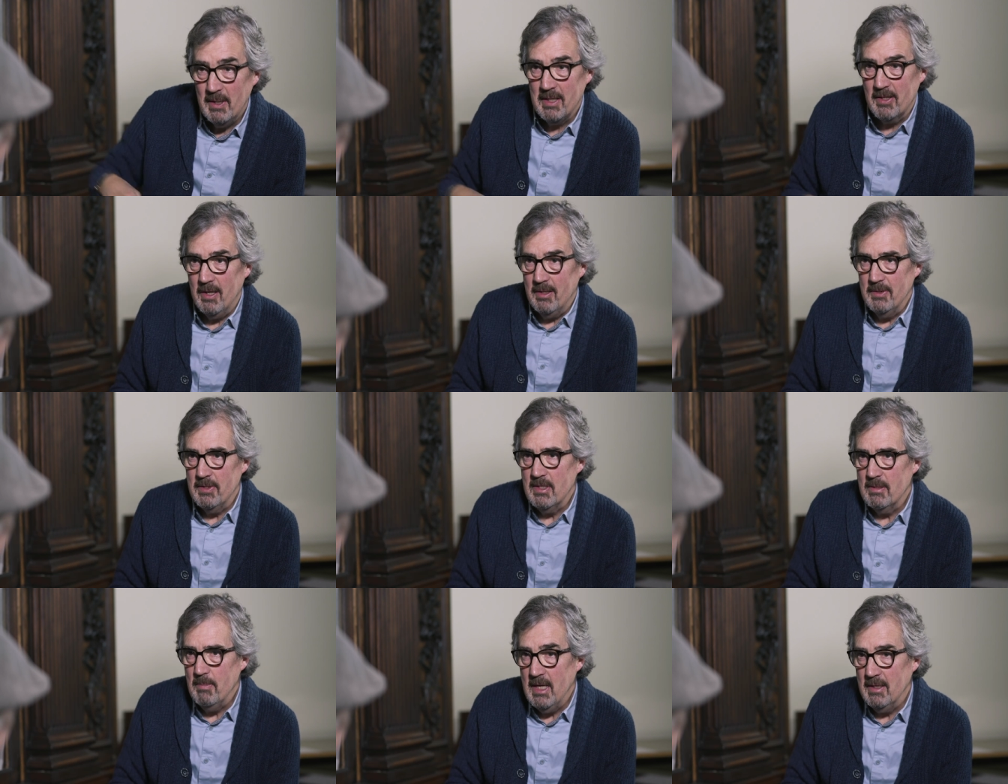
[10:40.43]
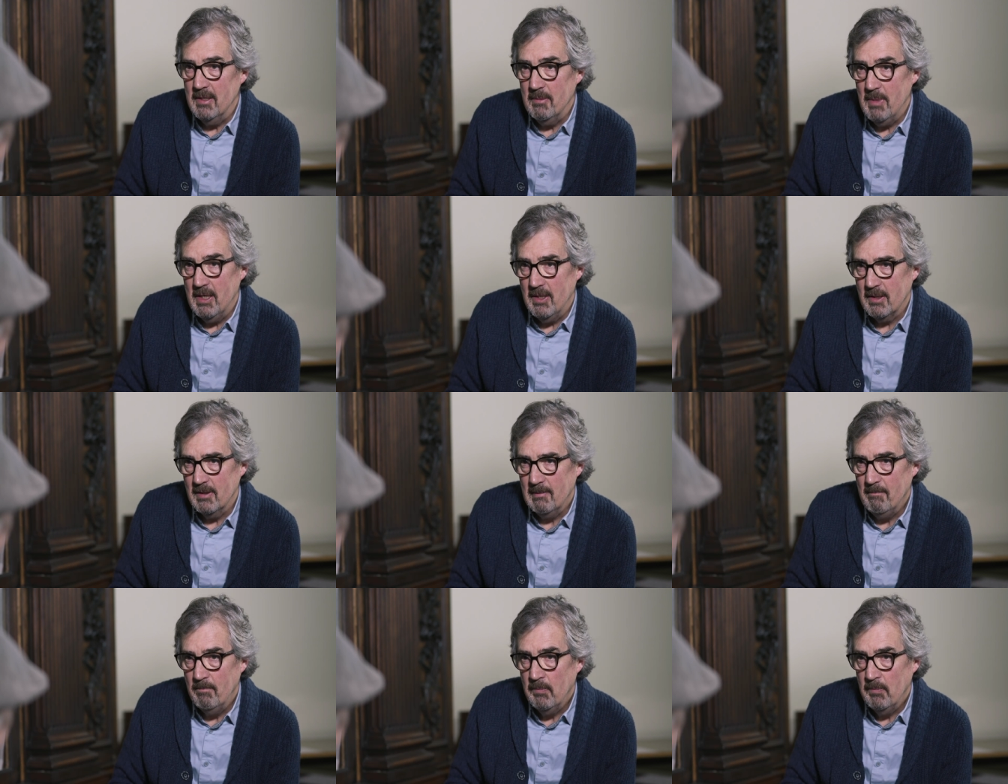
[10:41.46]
by Collins's men in America.